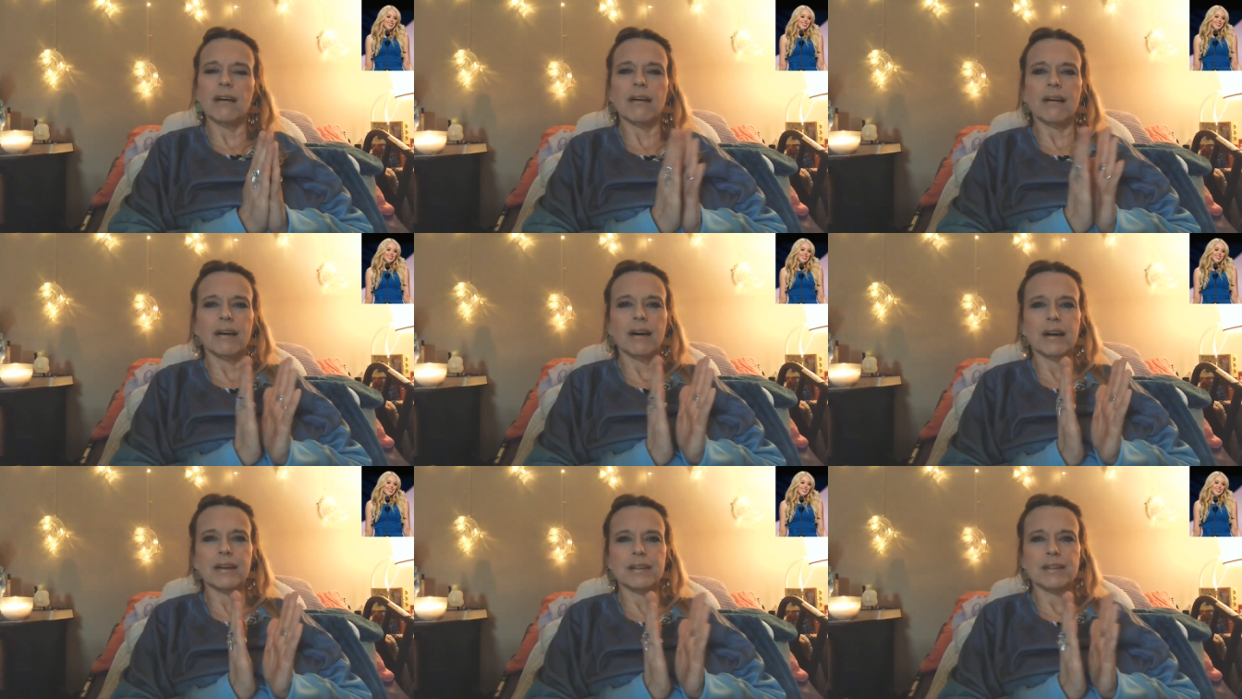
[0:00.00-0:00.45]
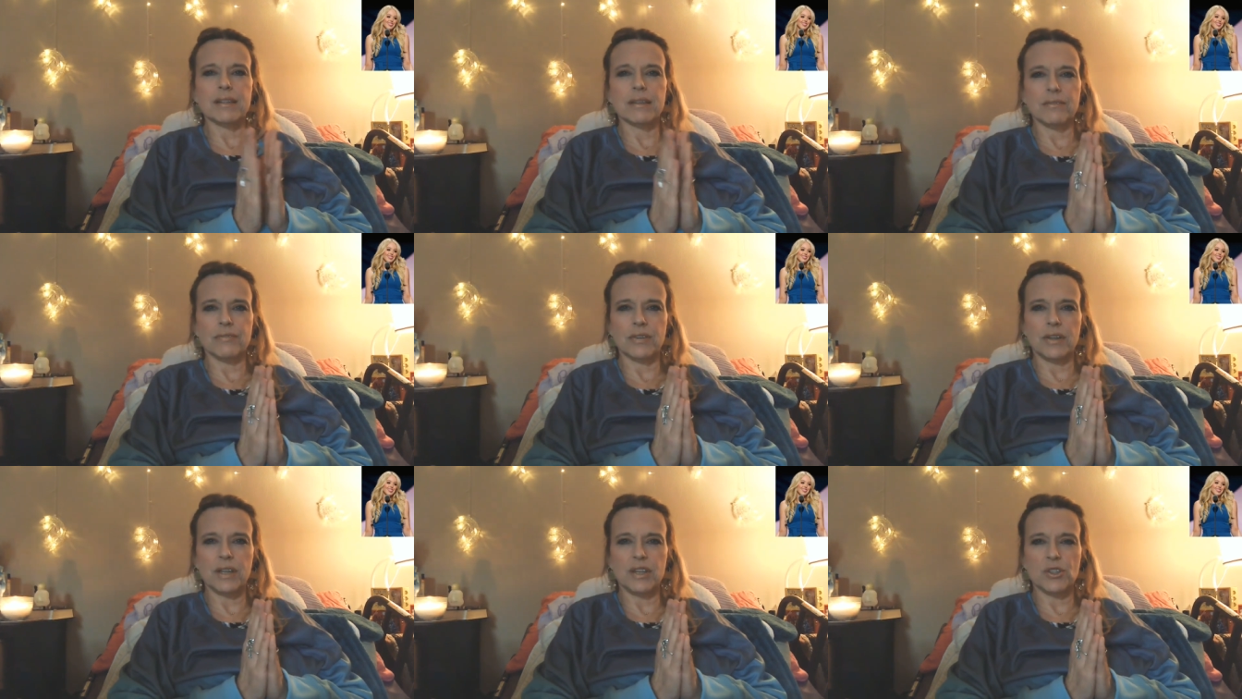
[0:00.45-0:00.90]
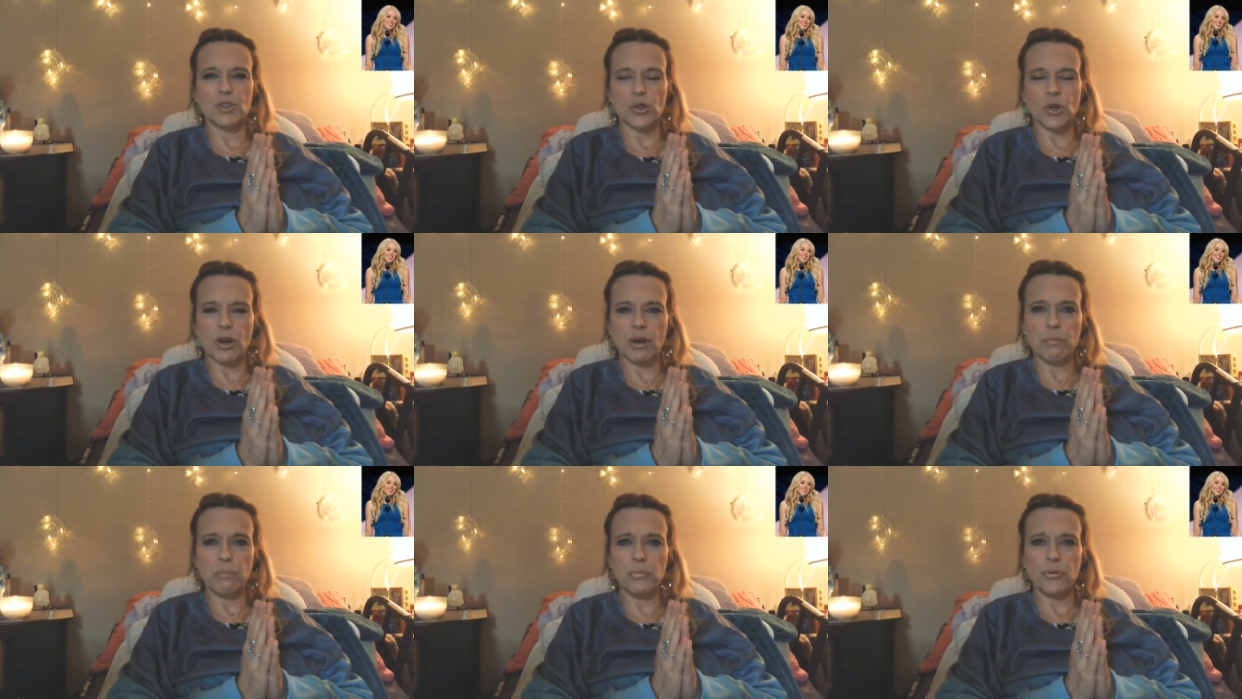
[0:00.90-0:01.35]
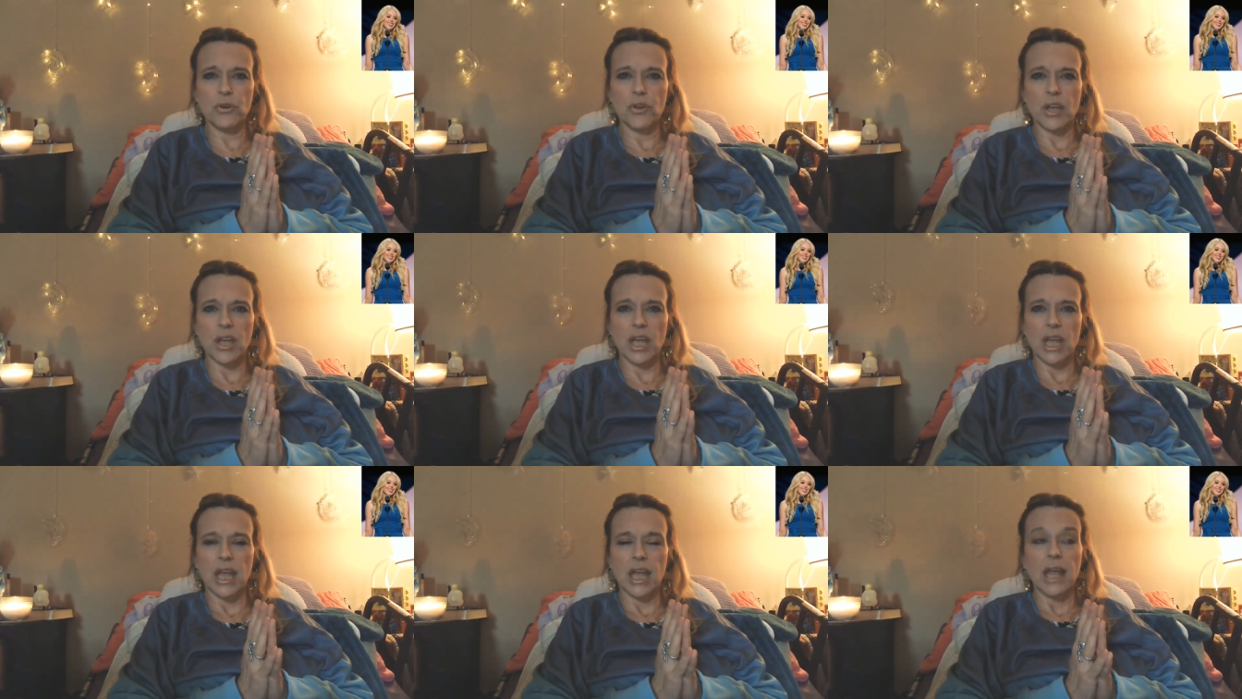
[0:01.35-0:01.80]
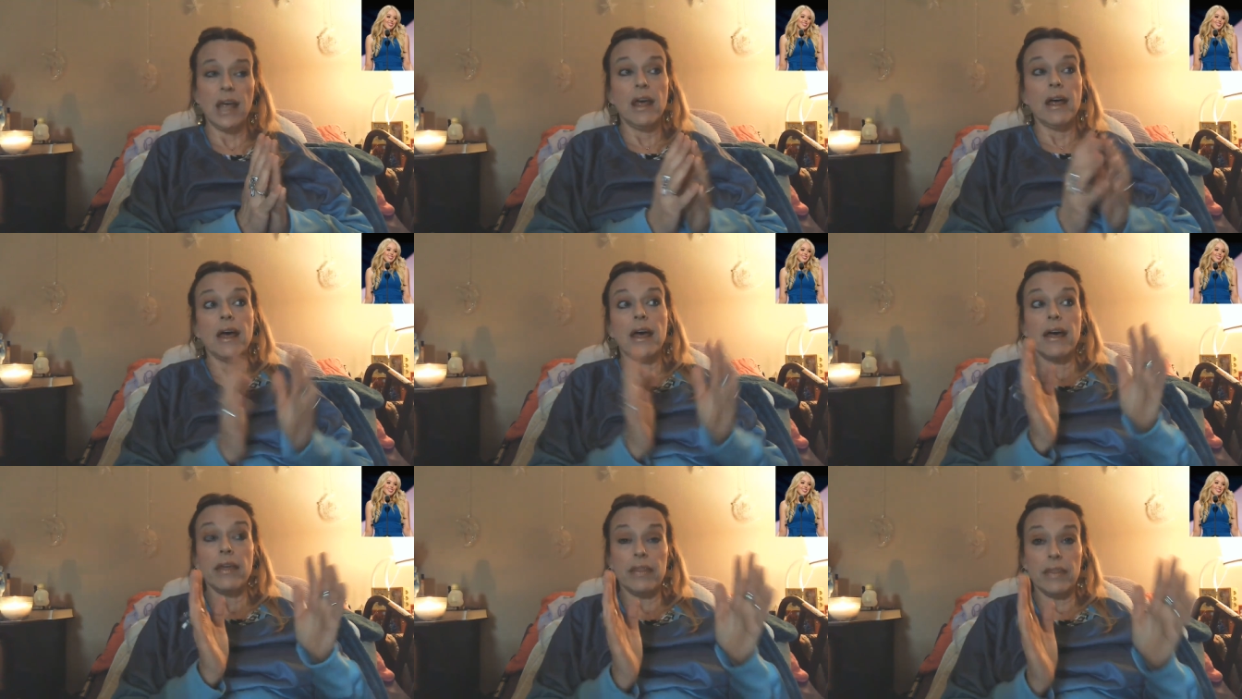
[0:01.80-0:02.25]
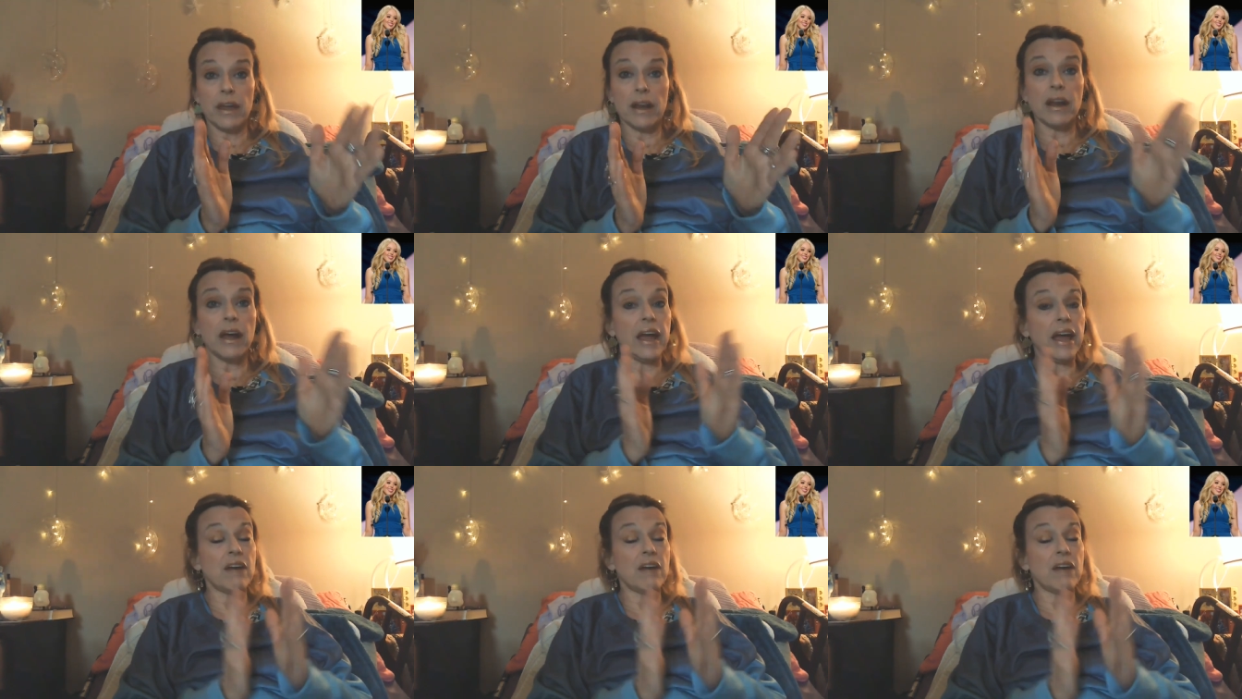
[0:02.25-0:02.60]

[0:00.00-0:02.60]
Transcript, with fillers: on Tiffany Trump. And then